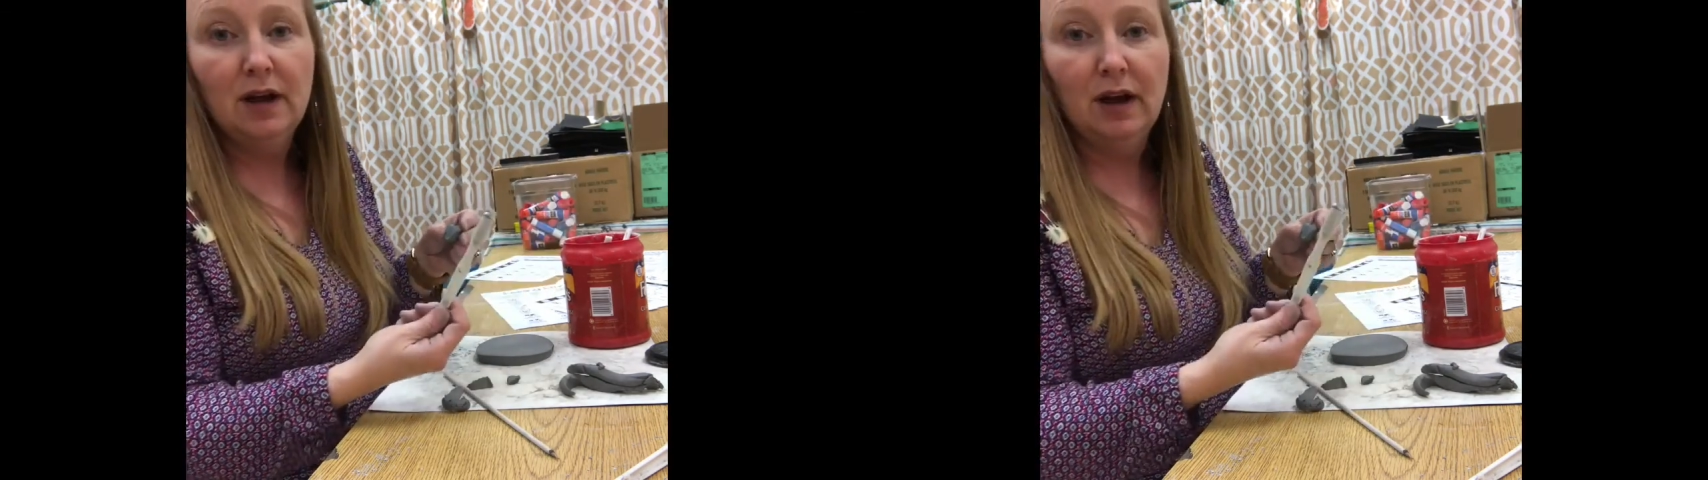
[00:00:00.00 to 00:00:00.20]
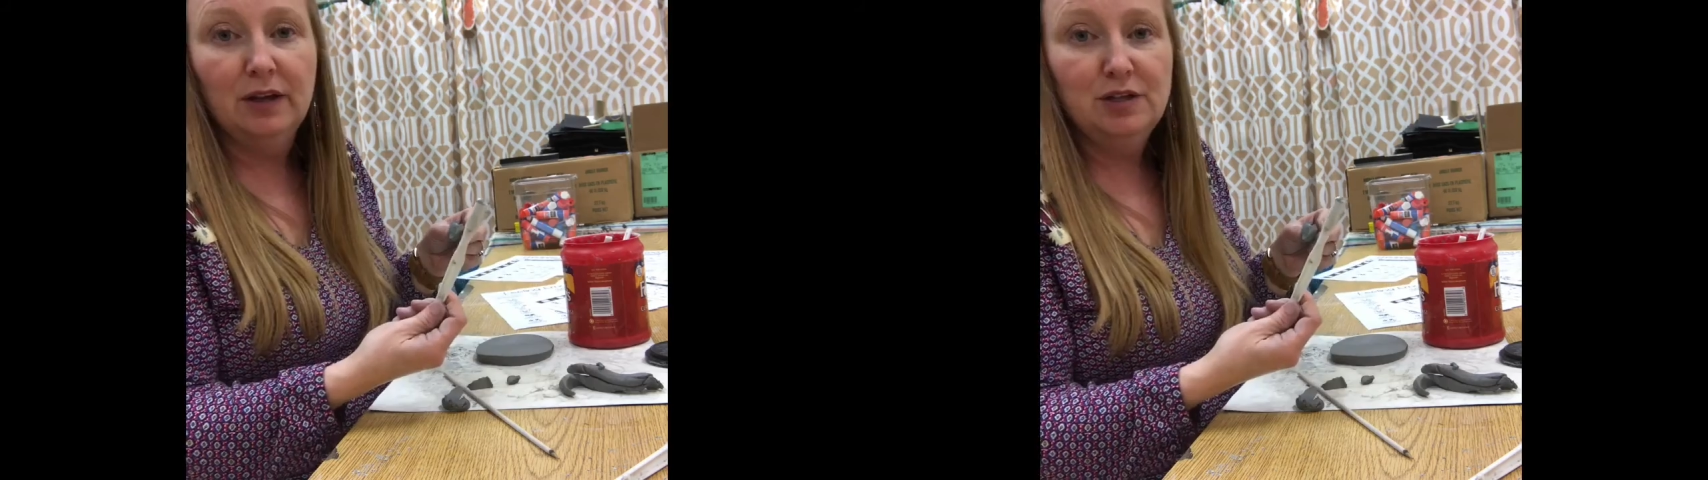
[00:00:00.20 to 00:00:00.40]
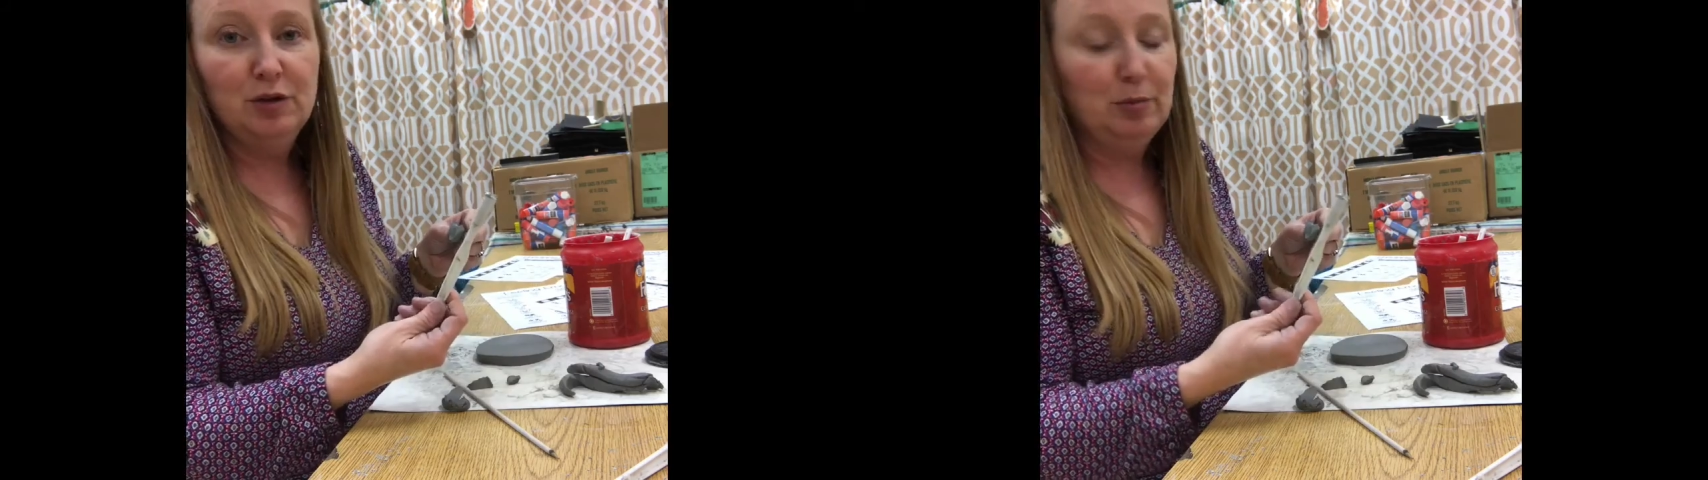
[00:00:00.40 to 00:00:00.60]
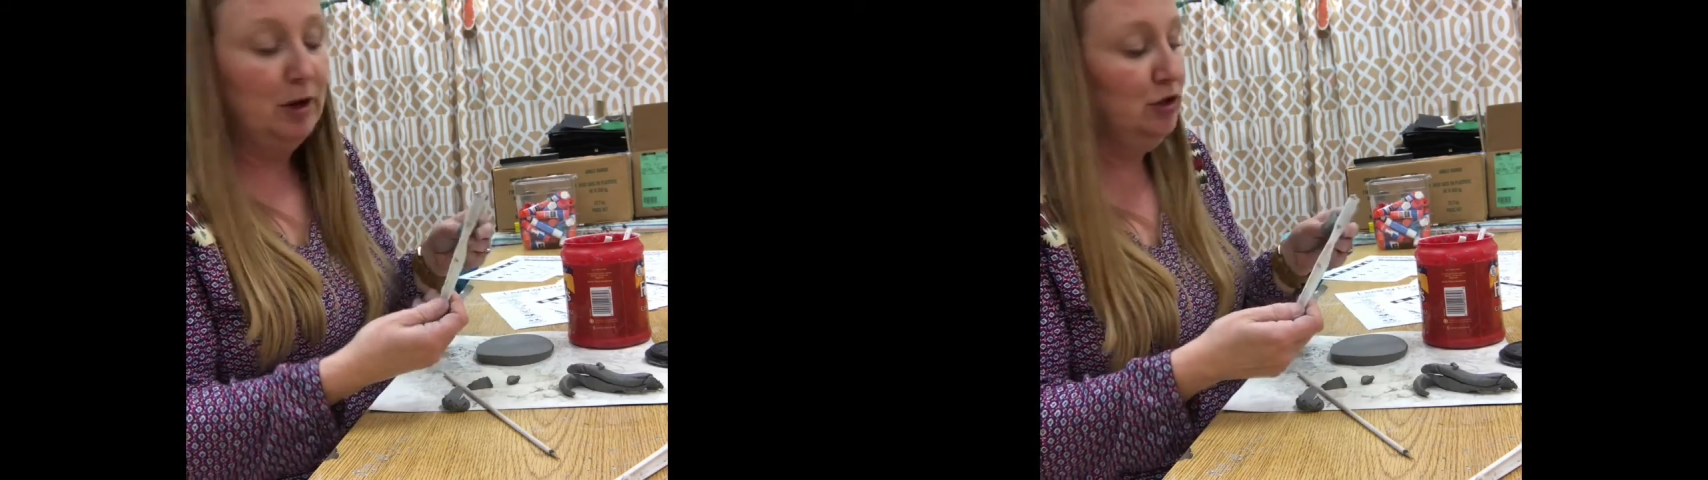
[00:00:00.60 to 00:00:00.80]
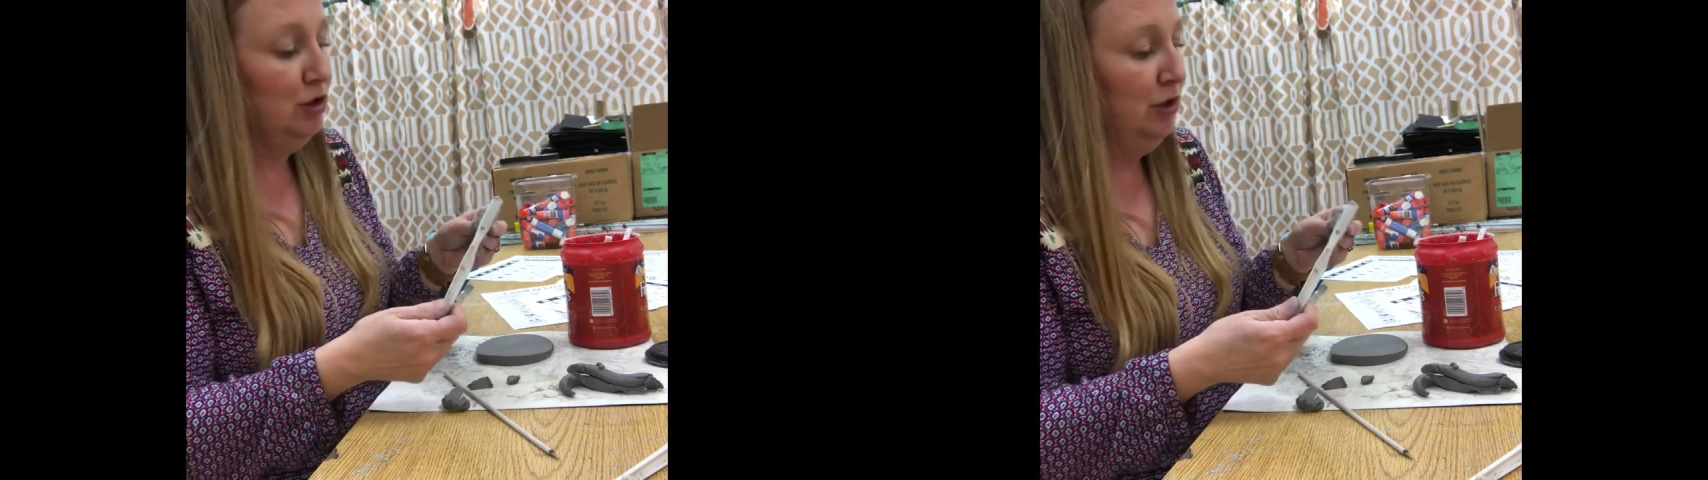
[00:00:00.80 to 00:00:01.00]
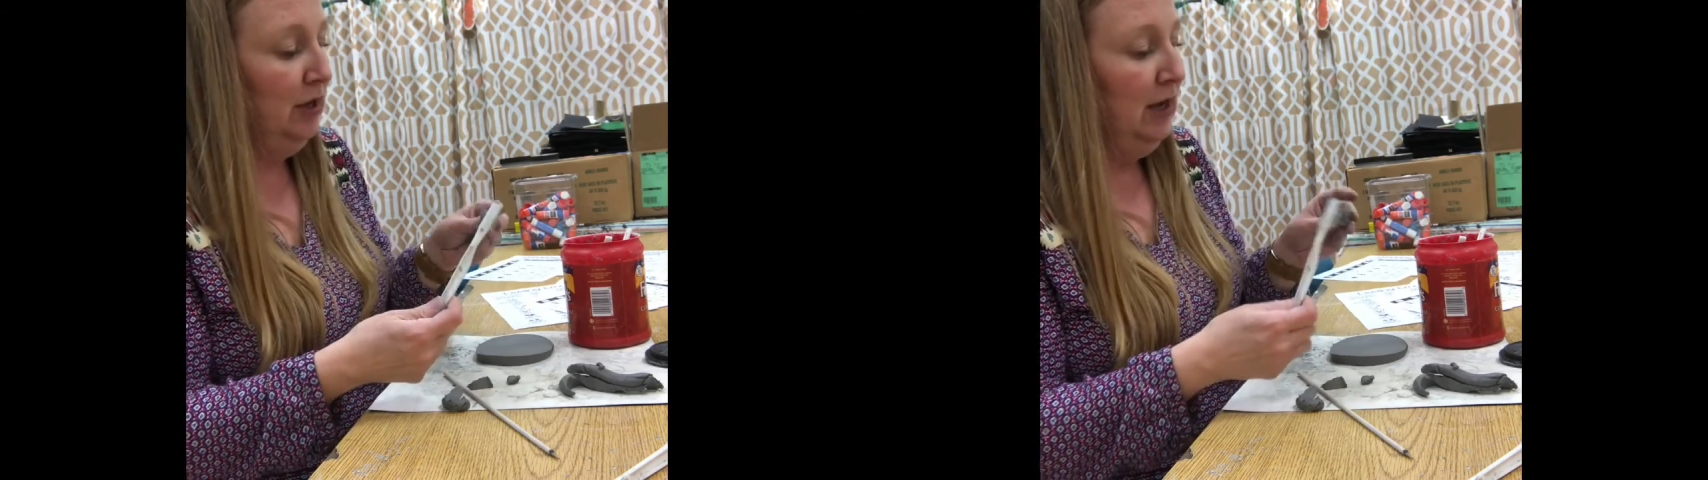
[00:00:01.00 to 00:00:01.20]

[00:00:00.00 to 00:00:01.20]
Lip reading: on a toothbrush.